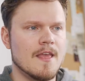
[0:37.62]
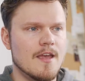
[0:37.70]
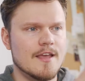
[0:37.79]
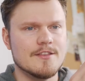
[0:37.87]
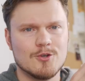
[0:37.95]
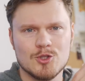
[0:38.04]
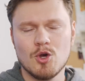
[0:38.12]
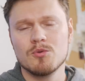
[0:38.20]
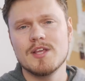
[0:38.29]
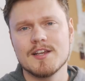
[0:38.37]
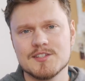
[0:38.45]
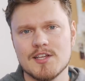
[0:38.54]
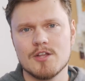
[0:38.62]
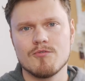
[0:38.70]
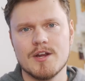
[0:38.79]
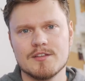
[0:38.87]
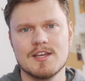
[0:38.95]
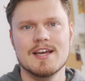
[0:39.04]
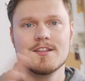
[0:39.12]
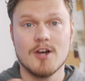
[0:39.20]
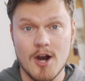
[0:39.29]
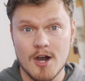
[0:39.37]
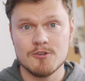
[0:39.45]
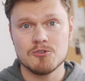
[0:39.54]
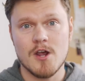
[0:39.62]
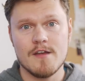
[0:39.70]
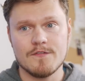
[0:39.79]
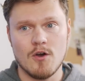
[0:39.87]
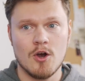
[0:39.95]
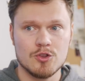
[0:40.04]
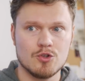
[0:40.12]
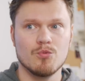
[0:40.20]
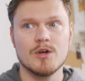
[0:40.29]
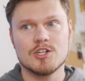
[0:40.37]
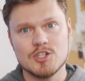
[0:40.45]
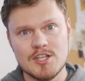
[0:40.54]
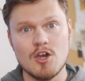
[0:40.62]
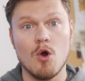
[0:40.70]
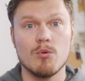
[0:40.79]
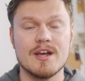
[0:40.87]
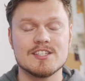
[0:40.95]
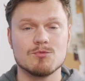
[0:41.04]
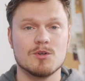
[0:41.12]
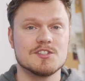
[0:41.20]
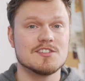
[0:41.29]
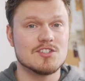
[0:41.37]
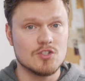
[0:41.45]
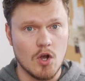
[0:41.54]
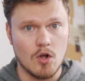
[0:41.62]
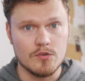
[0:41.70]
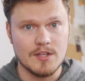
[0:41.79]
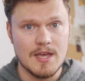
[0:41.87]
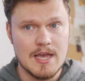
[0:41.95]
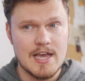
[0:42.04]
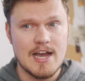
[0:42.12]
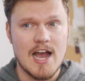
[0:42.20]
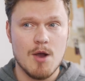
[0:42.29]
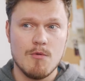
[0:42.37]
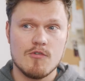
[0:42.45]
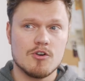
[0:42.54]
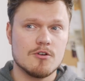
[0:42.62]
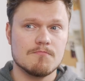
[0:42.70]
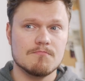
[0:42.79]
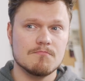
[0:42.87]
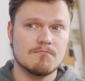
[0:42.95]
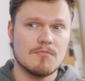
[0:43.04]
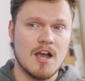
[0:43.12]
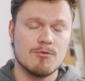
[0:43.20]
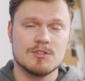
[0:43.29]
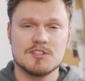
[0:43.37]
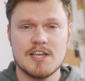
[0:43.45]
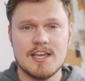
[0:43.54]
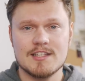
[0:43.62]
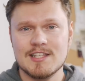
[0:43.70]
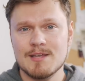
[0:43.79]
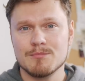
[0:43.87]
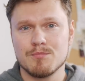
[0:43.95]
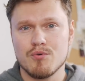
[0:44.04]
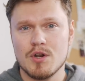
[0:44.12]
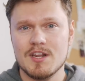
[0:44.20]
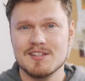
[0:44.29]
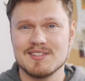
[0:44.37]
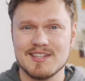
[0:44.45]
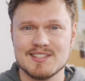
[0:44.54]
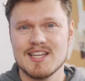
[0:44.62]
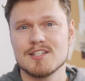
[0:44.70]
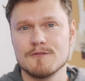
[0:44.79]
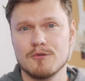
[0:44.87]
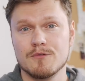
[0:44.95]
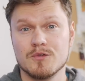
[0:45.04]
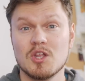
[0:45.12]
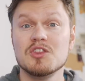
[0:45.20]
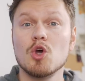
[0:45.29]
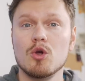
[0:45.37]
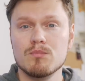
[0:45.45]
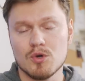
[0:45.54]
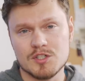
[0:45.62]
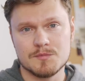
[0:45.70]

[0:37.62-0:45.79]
and it could only accelerate the hard drive onto which the OS was installed. However, I would say it deemed pretty successful for the notebook